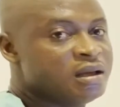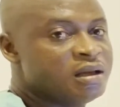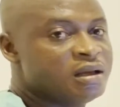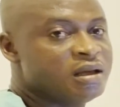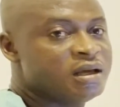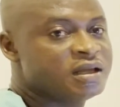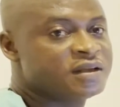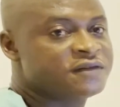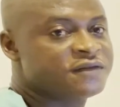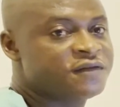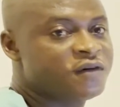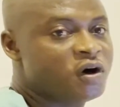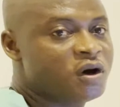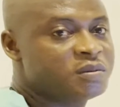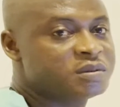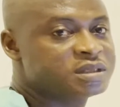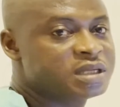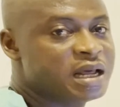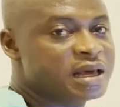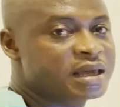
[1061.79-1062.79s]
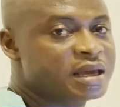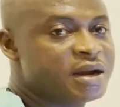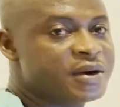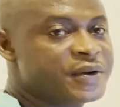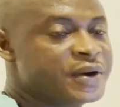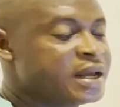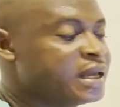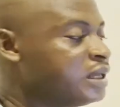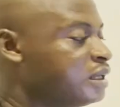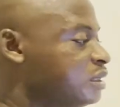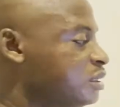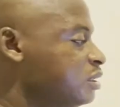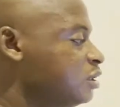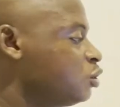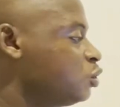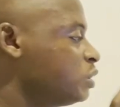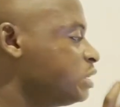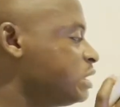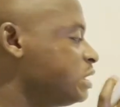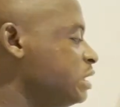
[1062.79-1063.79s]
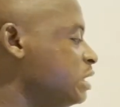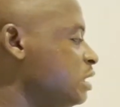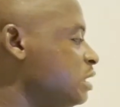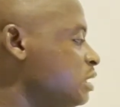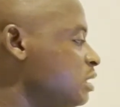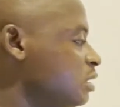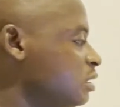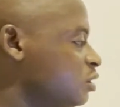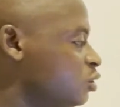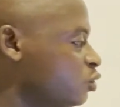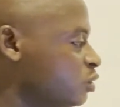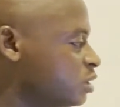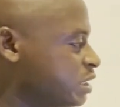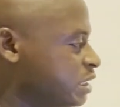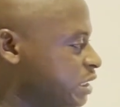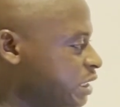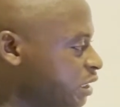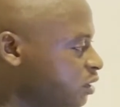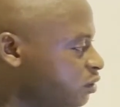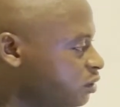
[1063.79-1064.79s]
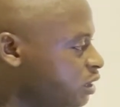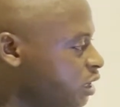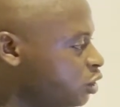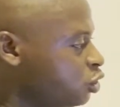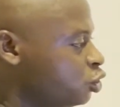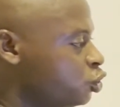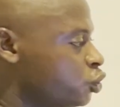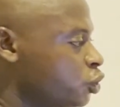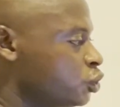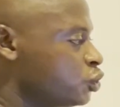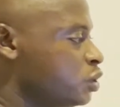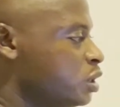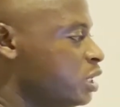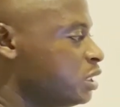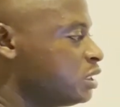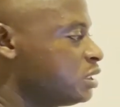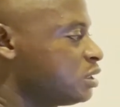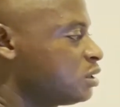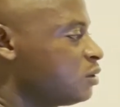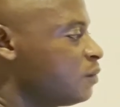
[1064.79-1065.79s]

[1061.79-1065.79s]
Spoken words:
it forms like a ring to seal the uterus so that